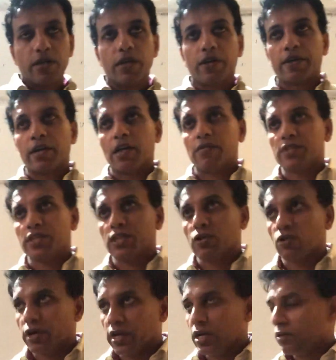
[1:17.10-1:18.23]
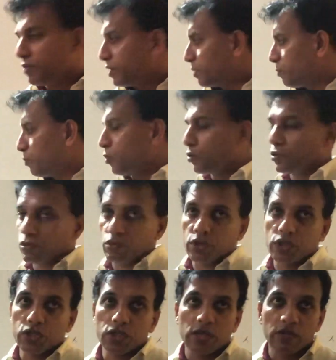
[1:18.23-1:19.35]
graphs in OL. Very important
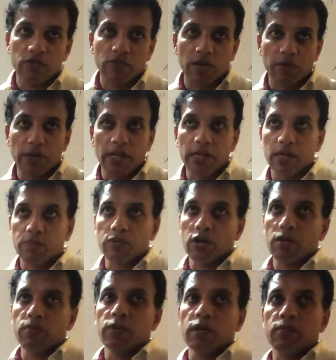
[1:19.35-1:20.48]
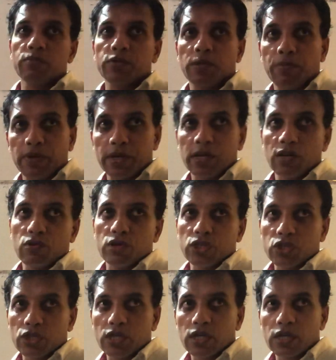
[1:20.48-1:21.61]
question, familiar problem, typical
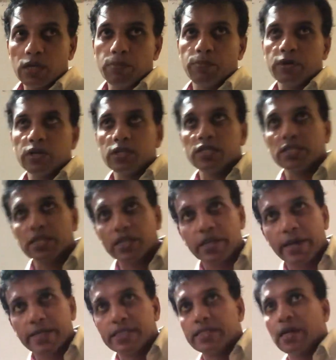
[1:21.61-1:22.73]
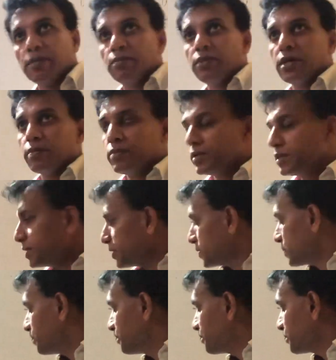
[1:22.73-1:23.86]
question, compulsory in exam papers.
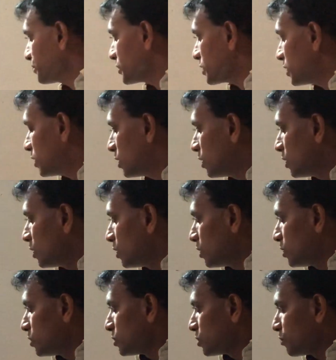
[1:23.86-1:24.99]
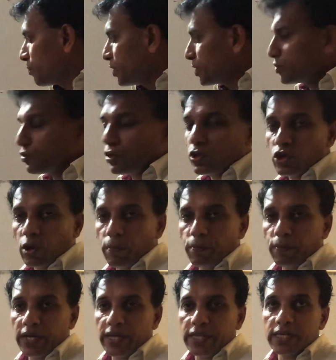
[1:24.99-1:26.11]
So first you have to
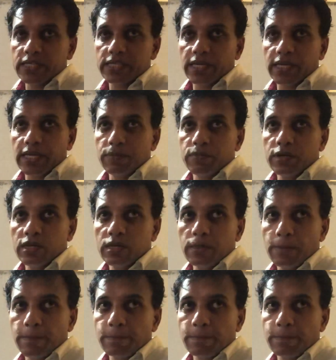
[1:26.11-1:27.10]
complete the table